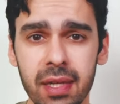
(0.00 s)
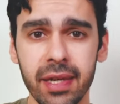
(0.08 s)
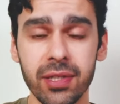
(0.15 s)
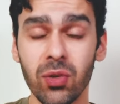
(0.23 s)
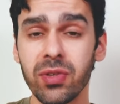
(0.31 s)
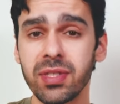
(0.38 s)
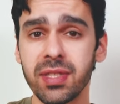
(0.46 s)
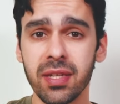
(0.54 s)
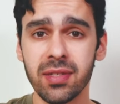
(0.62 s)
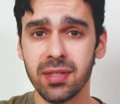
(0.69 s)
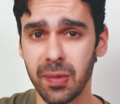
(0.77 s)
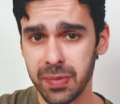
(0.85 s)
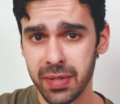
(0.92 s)
I notice that
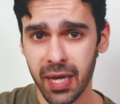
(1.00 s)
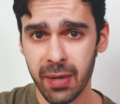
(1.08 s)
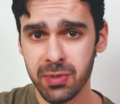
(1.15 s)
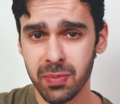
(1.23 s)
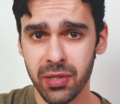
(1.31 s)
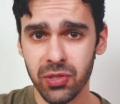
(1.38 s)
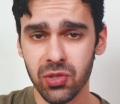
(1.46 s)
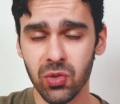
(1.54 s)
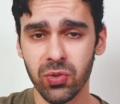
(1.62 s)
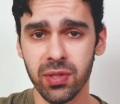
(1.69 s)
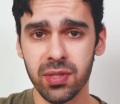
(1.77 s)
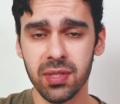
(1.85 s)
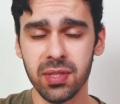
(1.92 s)
sometimes my
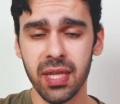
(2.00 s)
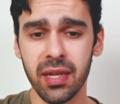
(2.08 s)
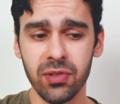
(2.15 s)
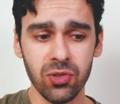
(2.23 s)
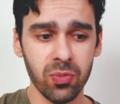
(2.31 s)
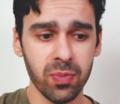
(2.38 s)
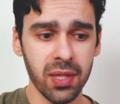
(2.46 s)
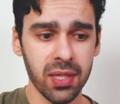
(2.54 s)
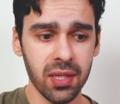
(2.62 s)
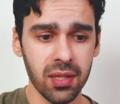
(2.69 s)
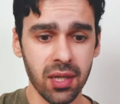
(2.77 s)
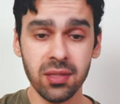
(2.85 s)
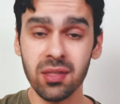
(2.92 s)
students tend to be in
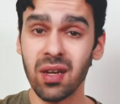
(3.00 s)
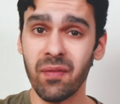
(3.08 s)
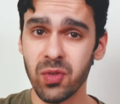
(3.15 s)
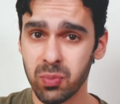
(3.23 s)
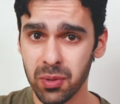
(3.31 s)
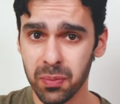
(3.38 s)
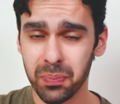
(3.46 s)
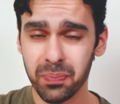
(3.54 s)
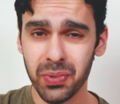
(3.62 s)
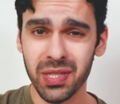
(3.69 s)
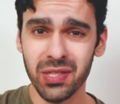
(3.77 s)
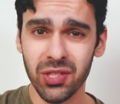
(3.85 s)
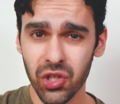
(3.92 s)
an uncomfortable
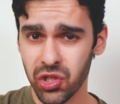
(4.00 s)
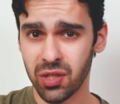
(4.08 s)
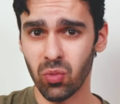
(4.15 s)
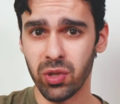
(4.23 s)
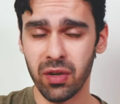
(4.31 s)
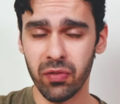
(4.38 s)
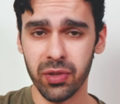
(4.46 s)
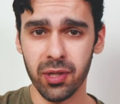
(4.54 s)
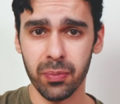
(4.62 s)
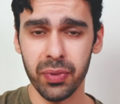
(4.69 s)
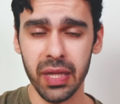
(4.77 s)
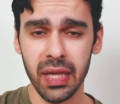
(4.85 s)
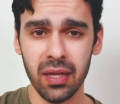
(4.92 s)
position whenever they're
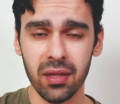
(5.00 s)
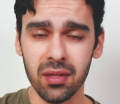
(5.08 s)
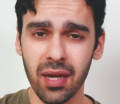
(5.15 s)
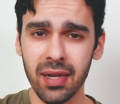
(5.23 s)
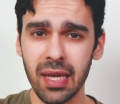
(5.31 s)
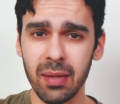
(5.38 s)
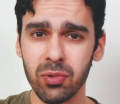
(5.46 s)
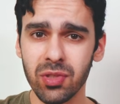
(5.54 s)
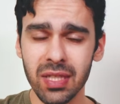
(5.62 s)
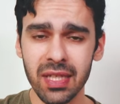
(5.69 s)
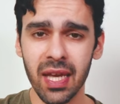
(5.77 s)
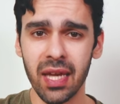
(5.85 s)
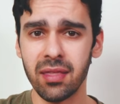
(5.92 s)
playing and they're not able to
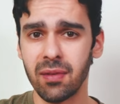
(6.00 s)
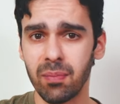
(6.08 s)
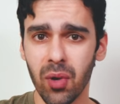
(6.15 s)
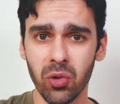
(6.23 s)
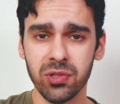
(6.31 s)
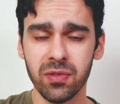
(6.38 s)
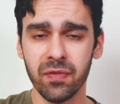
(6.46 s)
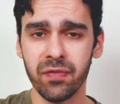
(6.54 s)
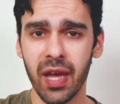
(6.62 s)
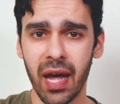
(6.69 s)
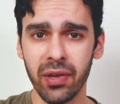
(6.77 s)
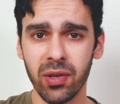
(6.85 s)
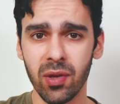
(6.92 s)
get the most
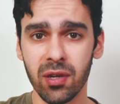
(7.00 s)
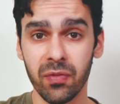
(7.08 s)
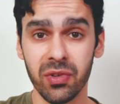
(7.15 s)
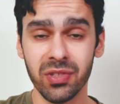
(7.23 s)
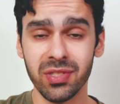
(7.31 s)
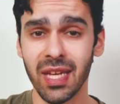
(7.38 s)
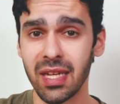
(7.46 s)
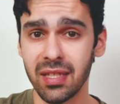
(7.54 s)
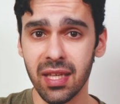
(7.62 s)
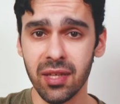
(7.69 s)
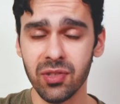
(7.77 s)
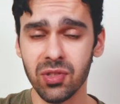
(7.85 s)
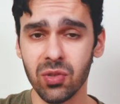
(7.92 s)
value out of their
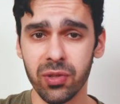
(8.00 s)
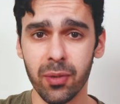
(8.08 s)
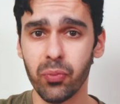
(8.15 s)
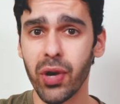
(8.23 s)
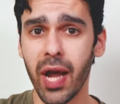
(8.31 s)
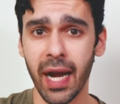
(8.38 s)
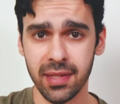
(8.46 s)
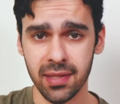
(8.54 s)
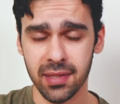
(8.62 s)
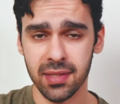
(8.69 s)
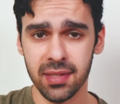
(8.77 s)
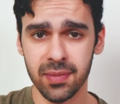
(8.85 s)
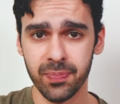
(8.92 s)
techniques or their
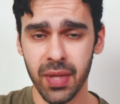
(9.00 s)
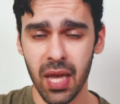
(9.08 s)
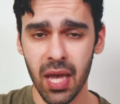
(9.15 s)
practice.